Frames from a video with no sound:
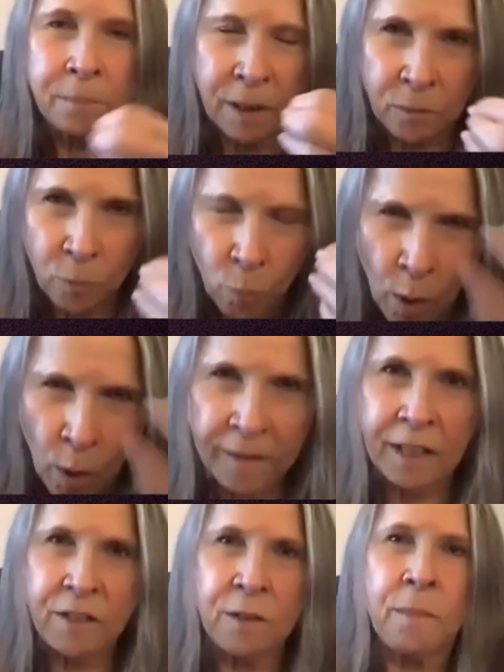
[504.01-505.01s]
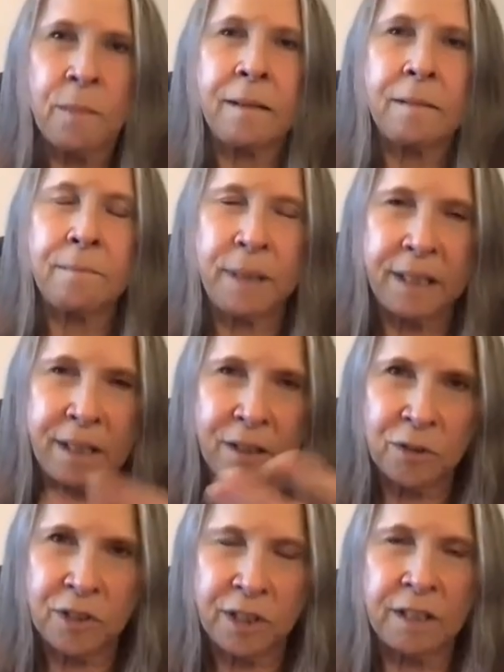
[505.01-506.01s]
But one that you might be
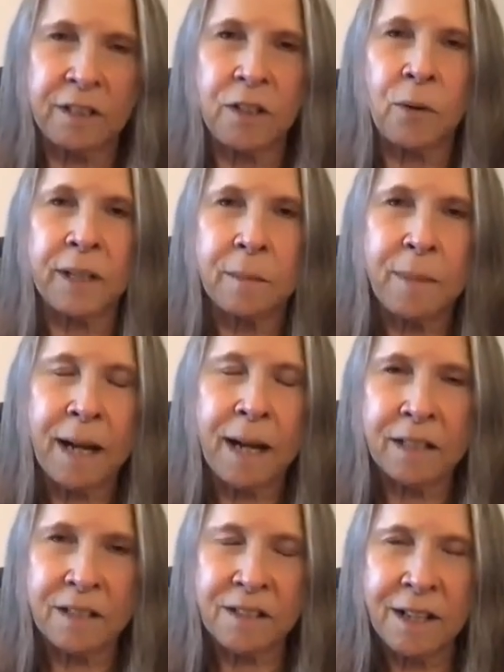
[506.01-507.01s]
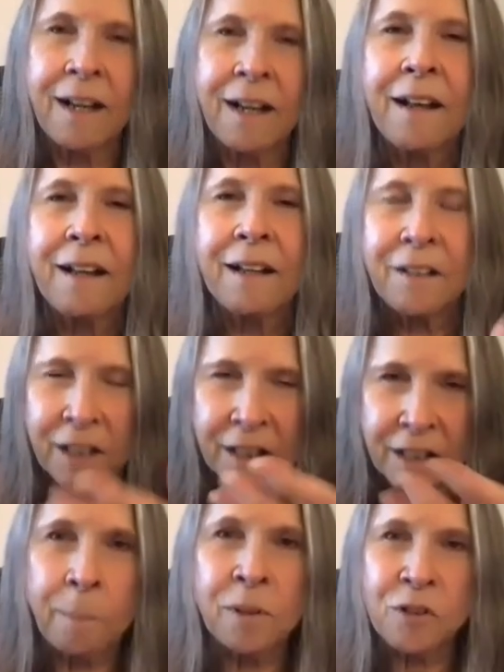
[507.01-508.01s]
interested in knowing about is The
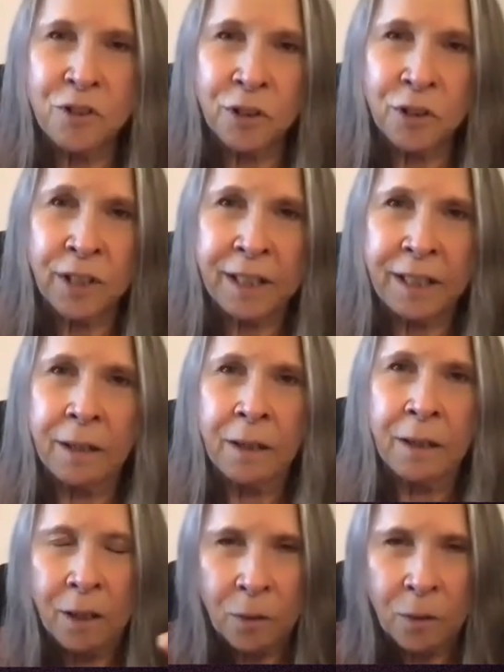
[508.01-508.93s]
Couple's Journey,